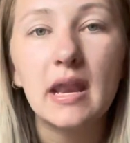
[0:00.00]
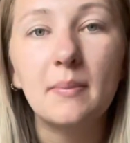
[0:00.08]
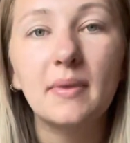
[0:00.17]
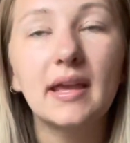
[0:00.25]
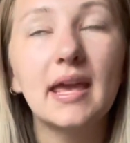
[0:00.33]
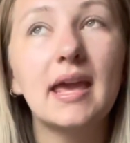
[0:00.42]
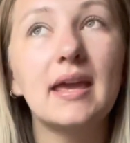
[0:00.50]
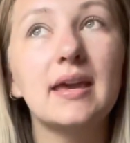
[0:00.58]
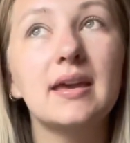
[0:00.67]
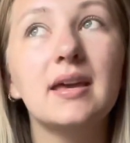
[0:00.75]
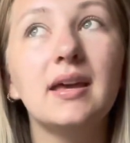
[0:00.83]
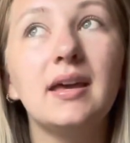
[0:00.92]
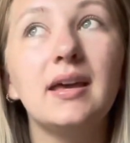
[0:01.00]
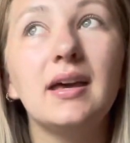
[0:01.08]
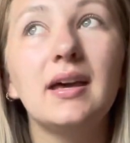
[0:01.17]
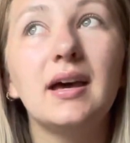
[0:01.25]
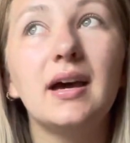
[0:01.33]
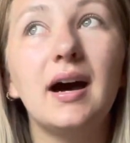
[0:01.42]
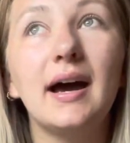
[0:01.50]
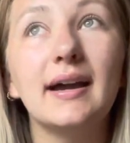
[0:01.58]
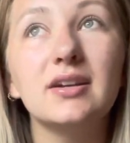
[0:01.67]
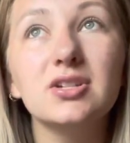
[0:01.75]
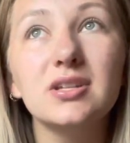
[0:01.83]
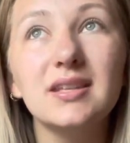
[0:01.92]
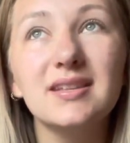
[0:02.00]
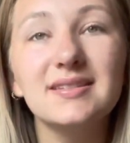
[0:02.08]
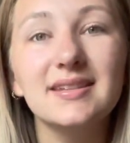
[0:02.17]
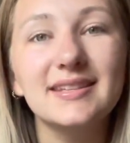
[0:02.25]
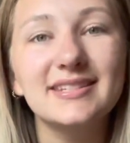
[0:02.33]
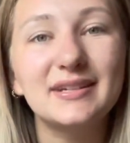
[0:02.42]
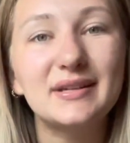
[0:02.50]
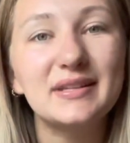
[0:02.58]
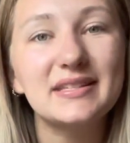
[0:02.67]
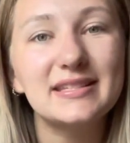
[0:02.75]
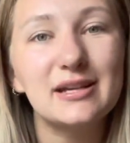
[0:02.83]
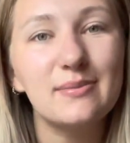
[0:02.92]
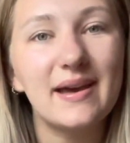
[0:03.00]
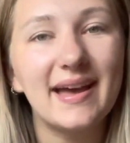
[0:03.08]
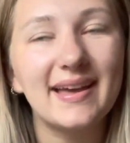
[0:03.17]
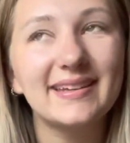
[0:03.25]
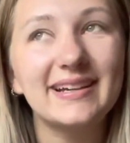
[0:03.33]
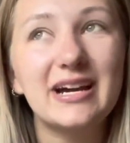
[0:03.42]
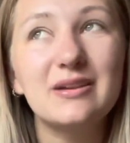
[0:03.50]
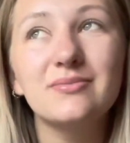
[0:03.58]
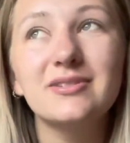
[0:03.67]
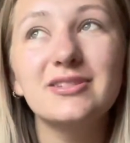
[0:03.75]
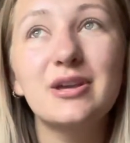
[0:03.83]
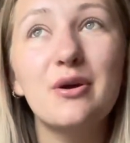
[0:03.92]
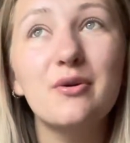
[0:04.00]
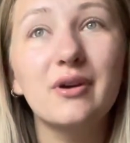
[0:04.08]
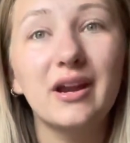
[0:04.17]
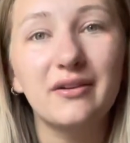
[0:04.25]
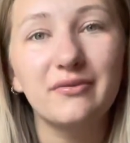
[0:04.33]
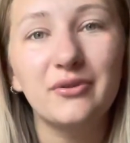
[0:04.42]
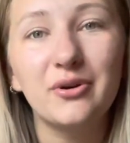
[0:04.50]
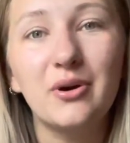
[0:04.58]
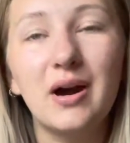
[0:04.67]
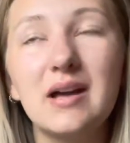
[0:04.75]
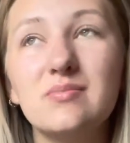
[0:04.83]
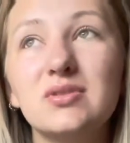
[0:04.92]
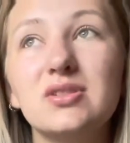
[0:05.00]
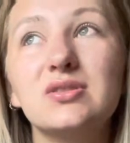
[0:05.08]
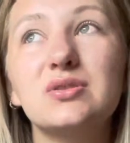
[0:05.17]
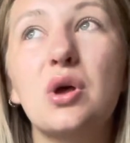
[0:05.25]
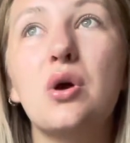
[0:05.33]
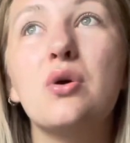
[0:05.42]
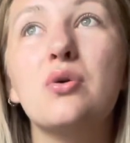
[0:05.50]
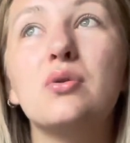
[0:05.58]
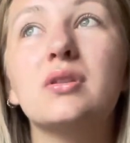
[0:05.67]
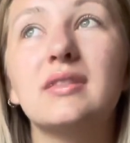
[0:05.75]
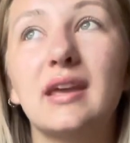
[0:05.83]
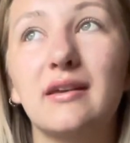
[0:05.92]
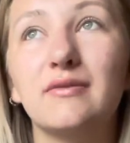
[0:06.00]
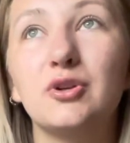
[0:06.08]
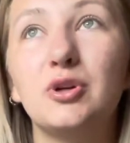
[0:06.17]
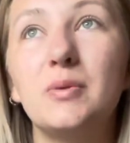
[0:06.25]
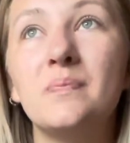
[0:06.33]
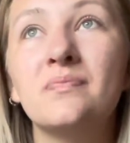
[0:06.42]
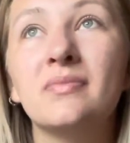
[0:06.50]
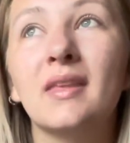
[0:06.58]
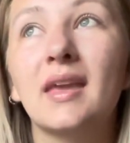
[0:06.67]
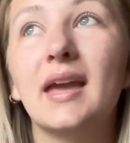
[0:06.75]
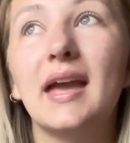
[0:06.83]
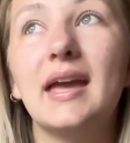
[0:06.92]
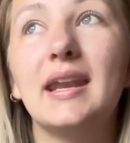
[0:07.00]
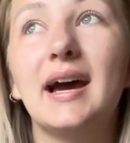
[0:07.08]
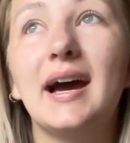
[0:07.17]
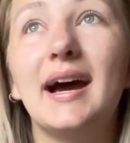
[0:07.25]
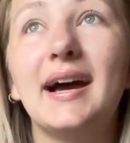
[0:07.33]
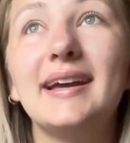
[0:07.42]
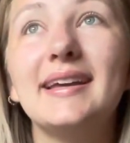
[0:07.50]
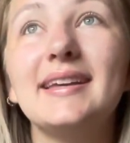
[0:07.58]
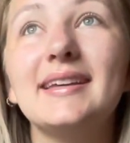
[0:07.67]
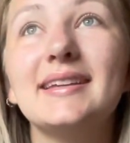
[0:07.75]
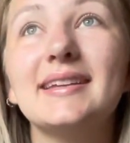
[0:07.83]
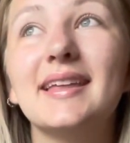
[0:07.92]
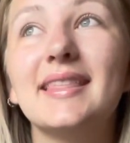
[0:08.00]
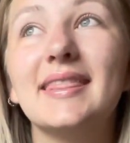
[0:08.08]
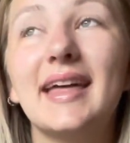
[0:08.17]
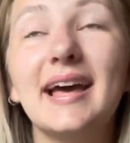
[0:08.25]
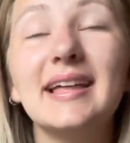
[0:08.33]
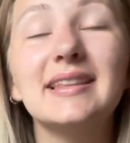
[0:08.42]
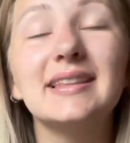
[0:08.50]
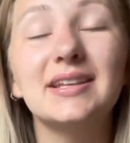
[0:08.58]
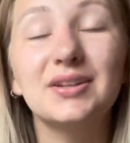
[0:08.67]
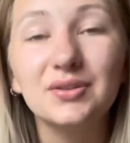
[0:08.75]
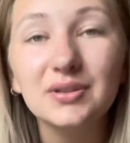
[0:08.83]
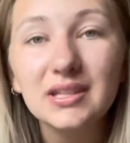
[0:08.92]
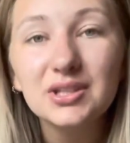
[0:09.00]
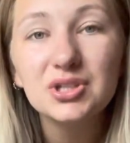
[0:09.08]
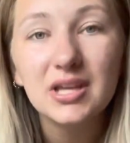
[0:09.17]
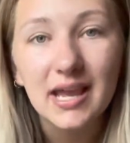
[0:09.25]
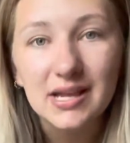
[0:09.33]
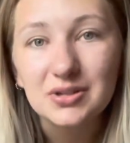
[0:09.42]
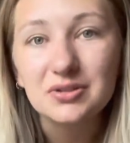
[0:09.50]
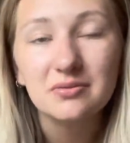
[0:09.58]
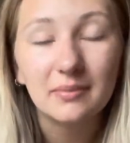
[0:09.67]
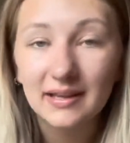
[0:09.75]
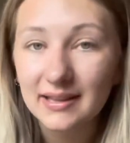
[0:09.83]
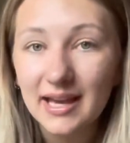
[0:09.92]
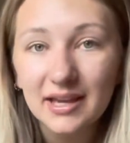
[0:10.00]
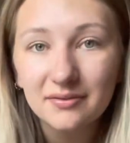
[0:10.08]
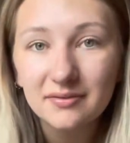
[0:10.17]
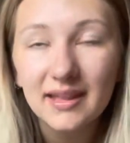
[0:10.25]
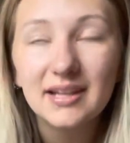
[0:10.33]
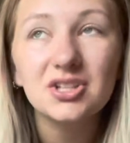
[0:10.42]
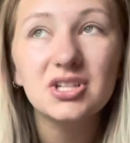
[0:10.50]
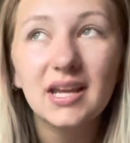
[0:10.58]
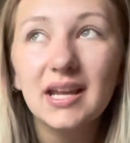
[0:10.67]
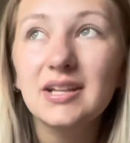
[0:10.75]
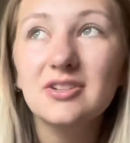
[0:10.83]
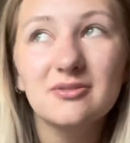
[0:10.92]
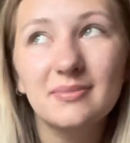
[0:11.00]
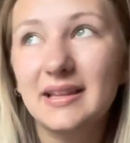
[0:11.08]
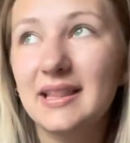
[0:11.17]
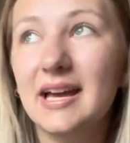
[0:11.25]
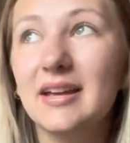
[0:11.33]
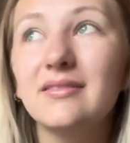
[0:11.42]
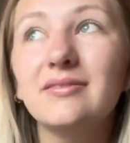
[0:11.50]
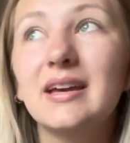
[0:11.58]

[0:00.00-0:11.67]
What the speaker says: I'm like, hey, actually this isn't so bad. I'm so grateful. I'm so thankful. And that literally changed my life. That changed my life.